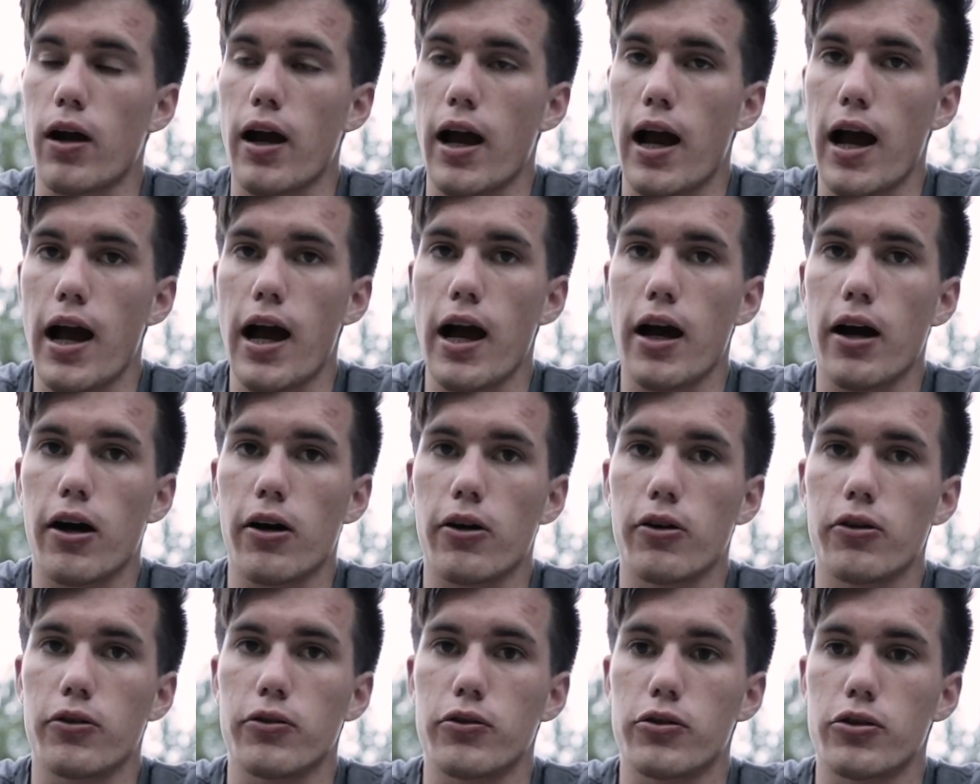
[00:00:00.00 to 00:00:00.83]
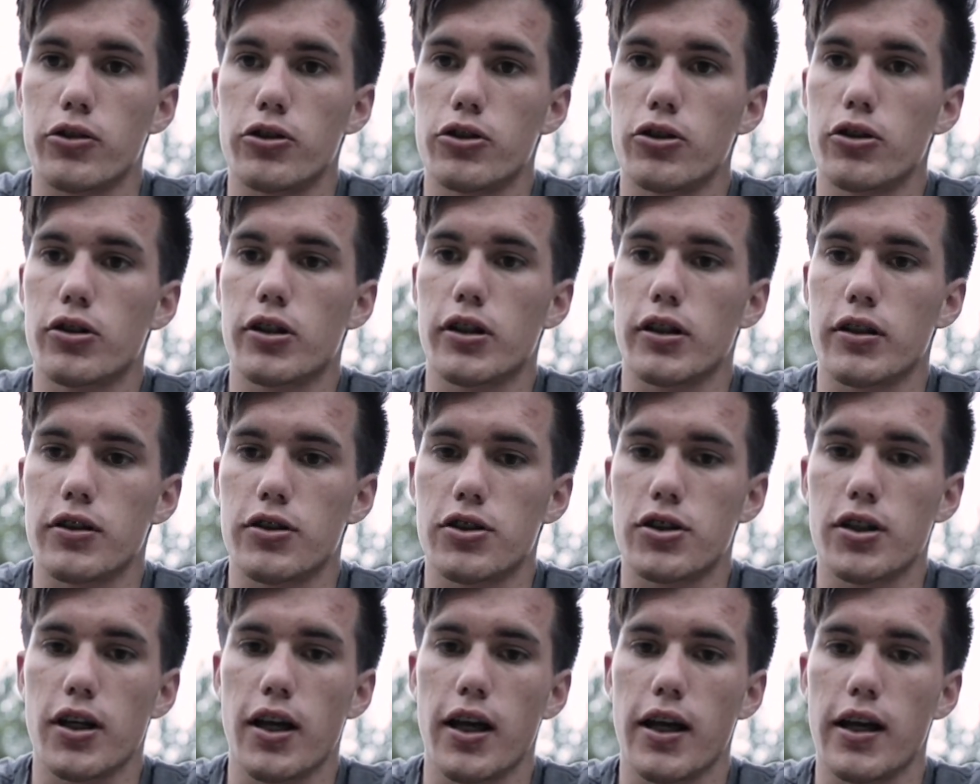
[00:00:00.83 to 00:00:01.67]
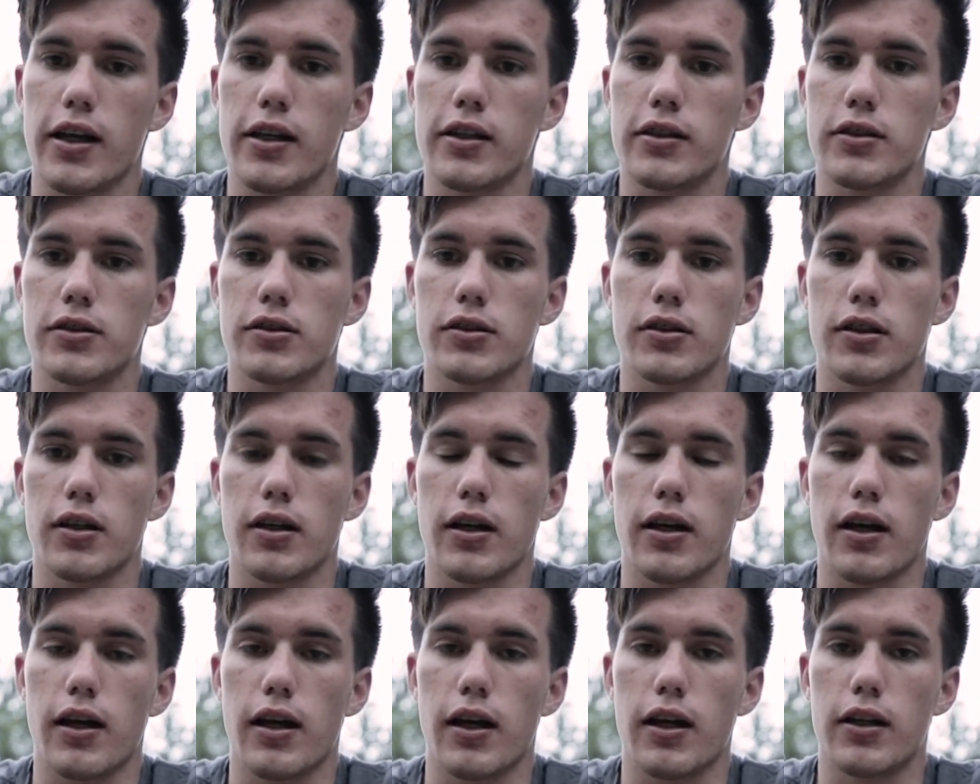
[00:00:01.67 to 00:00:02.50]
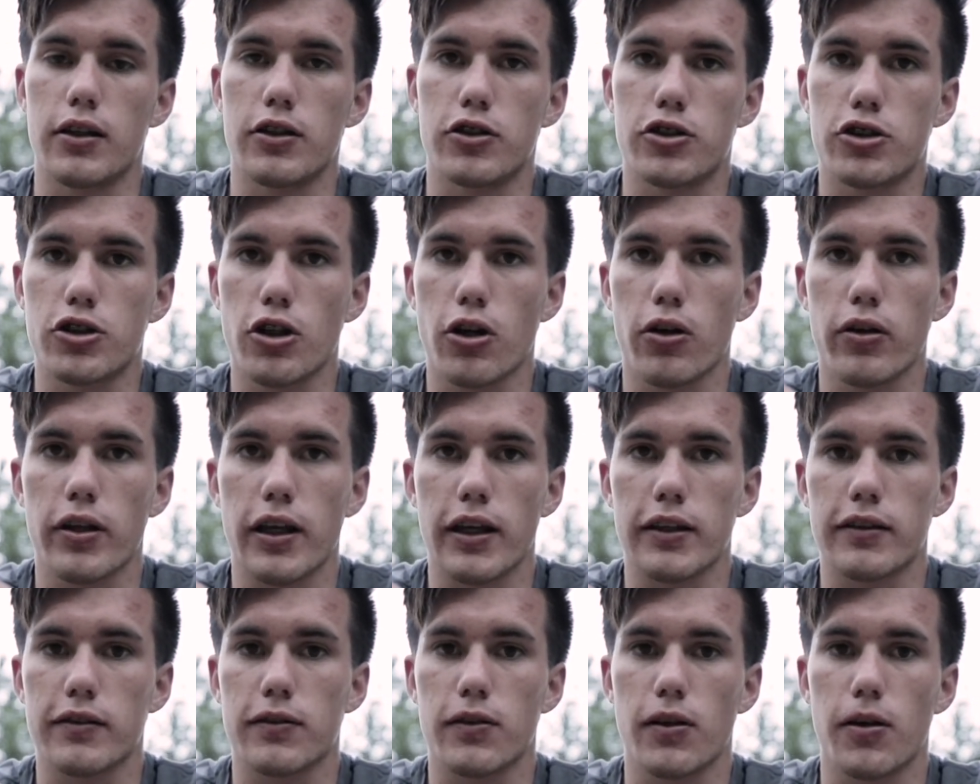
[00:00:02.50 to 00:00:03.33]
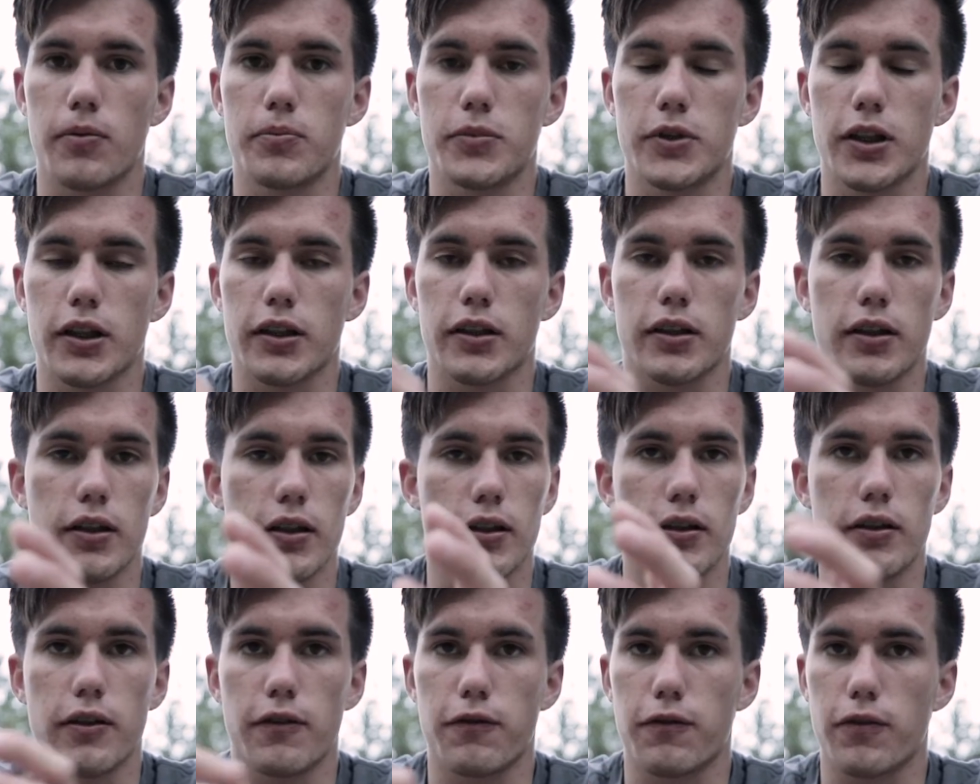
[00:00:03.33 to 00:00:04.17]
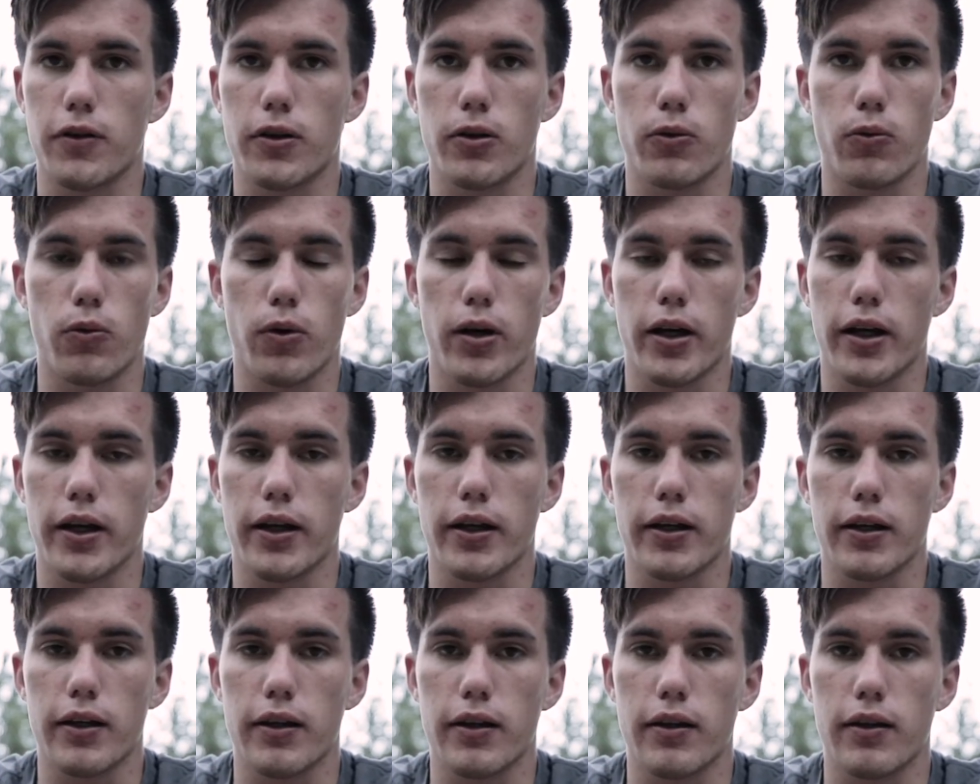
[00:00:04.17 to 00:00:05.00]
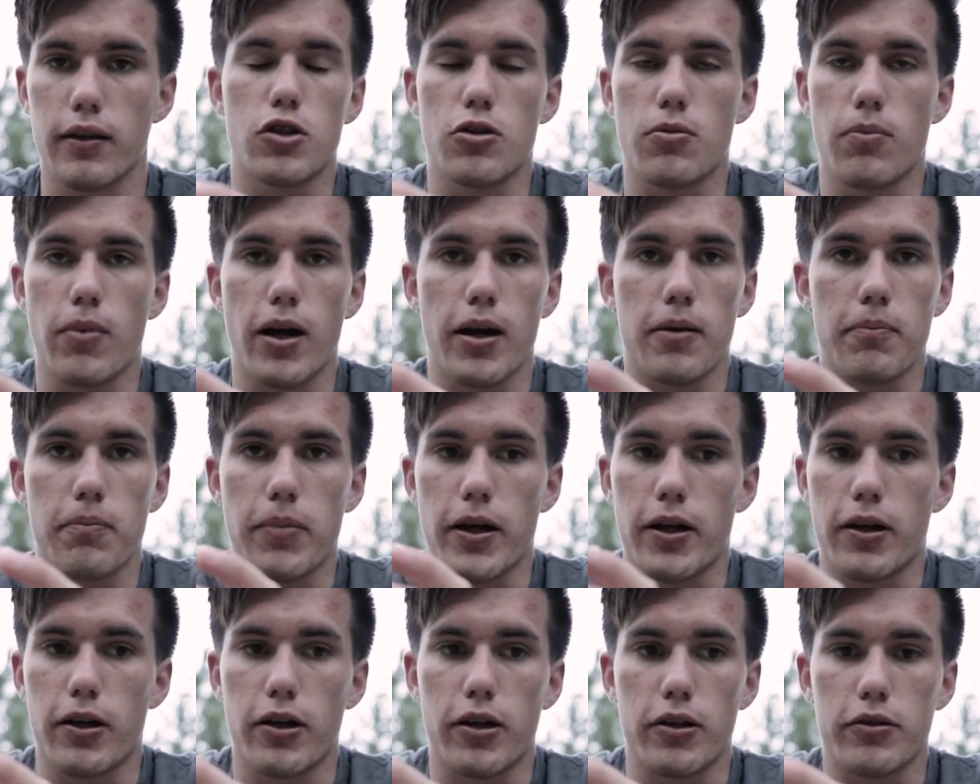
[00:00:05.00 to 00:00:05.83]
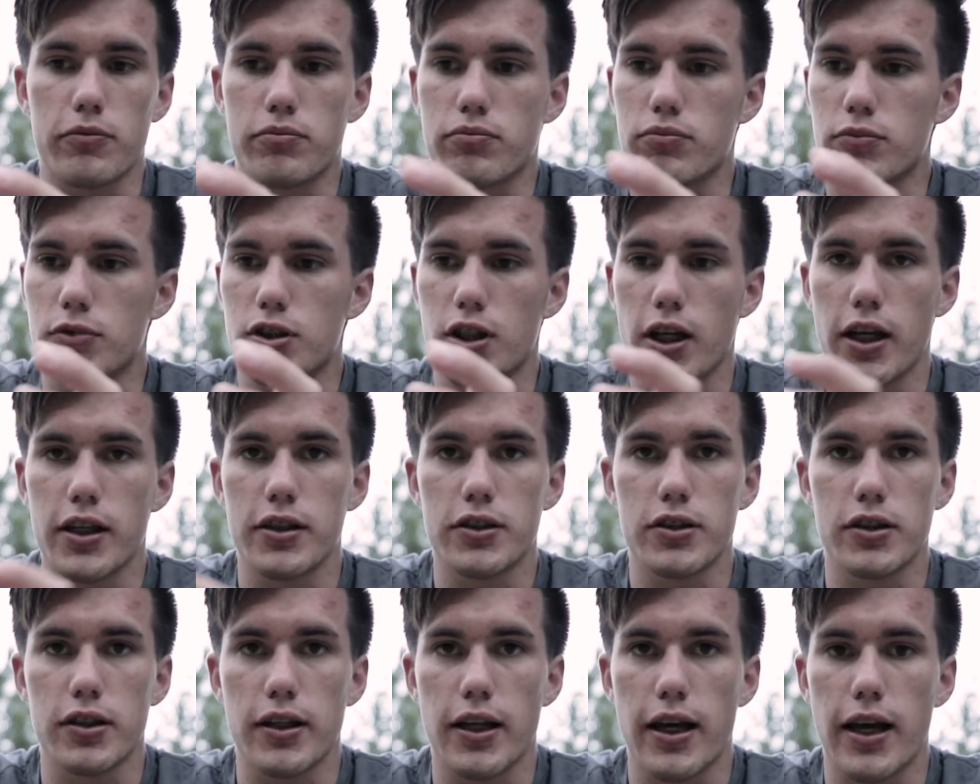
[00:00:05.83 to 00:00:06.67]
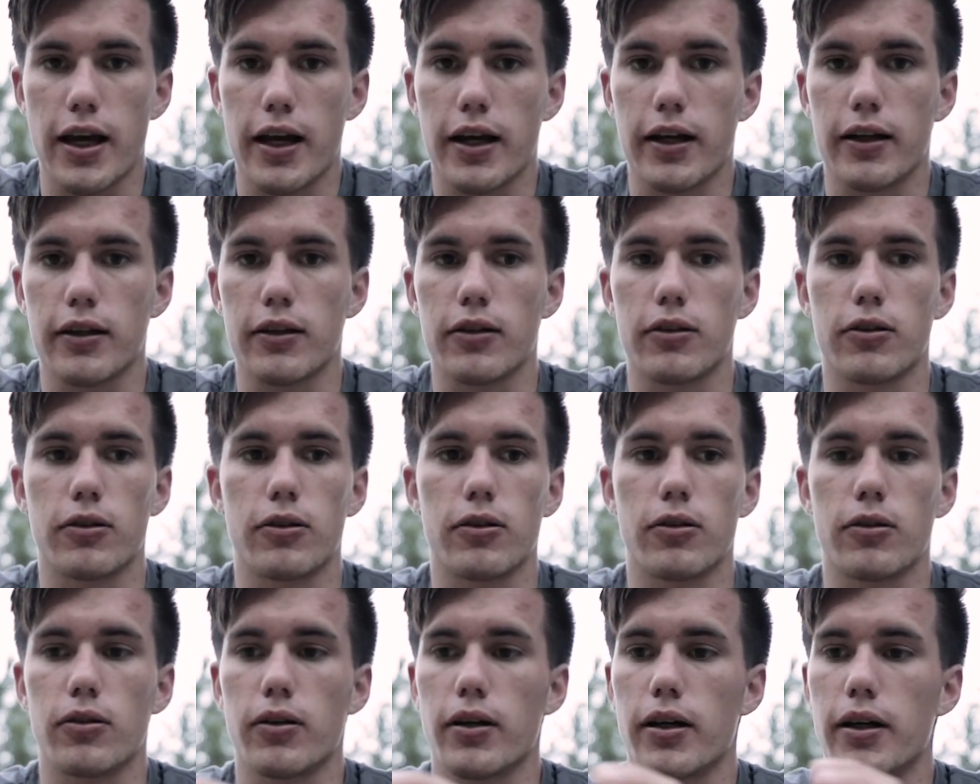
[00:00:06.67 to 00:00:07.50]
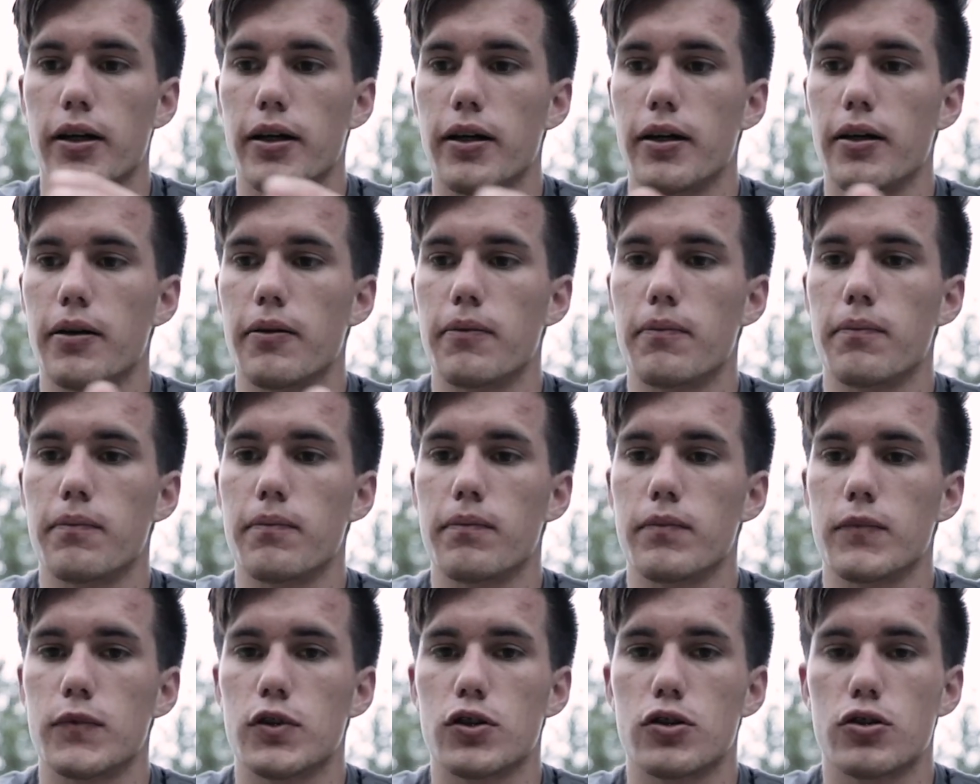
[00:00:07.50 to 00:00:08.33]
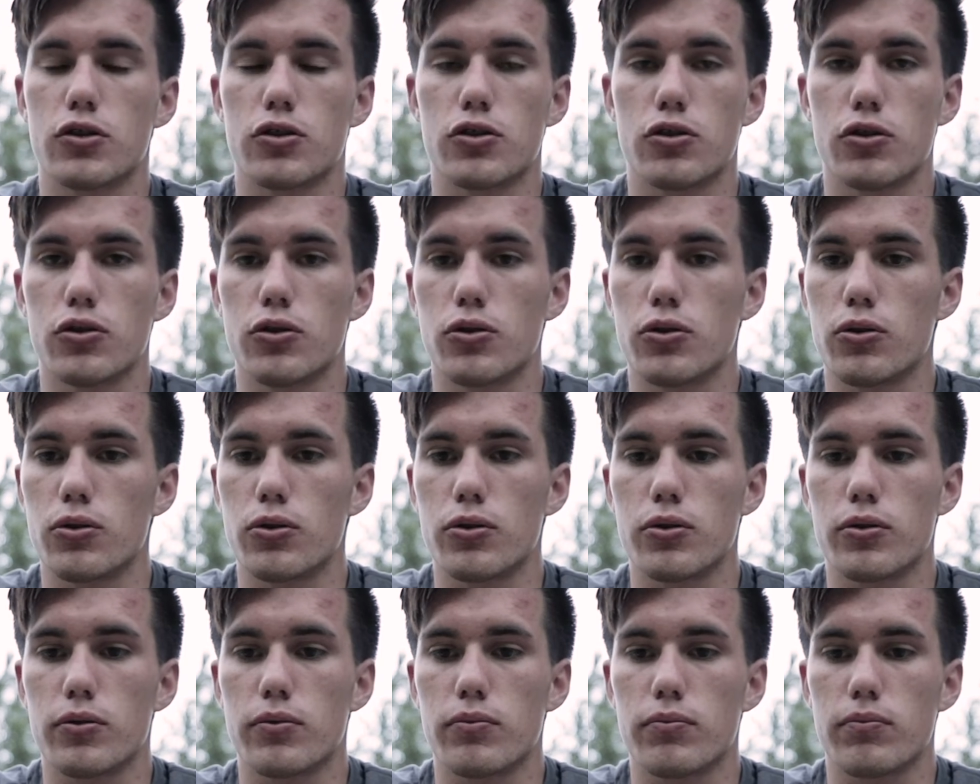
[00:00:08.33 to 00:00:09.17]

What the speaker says: how you can change and show that subject in a different way. You might better change an angle and shoot